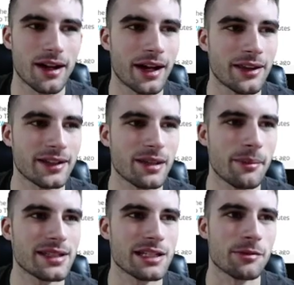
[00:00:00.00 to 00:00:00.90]
I like the
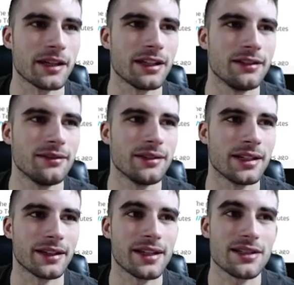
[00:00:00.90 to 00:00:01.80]
minutes he's been getting,
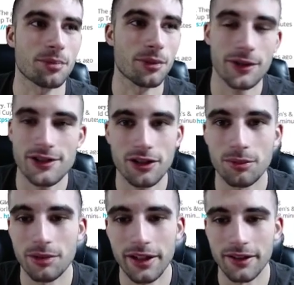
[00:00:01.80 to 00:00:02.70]
and I think he's a pretty
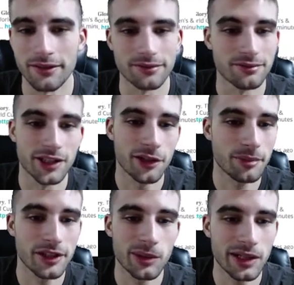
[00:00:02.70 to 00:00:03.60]
solid player. And you know, he
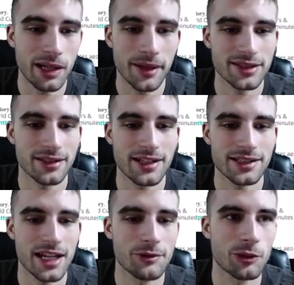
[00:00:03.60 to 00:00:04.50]
played 29 minutes
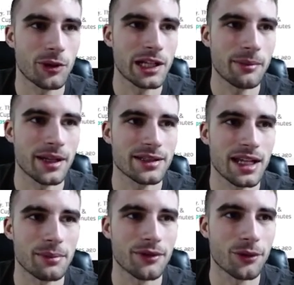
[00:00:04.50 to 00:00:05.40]
last game, 28 minutes
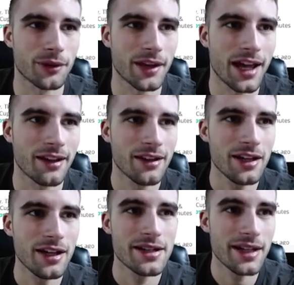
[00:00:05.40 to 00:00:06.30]
the game before that.
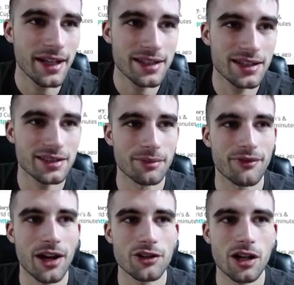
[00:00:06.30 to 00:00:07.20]
Did get into some
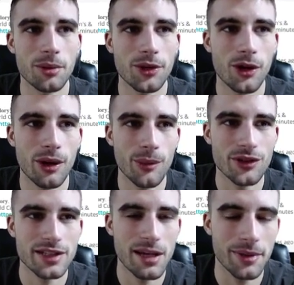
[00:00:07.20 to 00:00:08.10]
foul trouble though, I
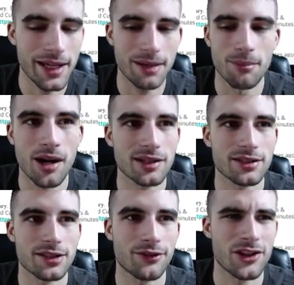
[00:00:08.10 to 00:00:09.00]
will say, but he had a
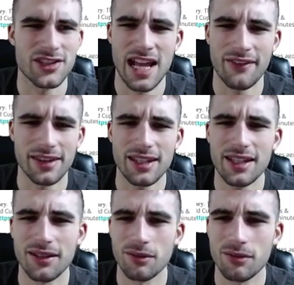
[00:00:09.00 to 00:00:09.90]
monster first half. I think
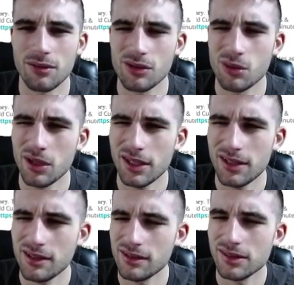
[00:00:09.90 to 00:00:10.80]
he had
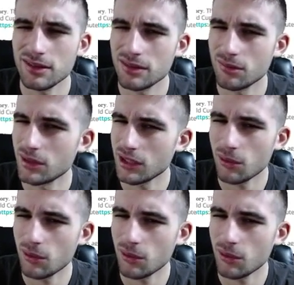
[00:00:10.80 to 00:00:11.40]
20s, was it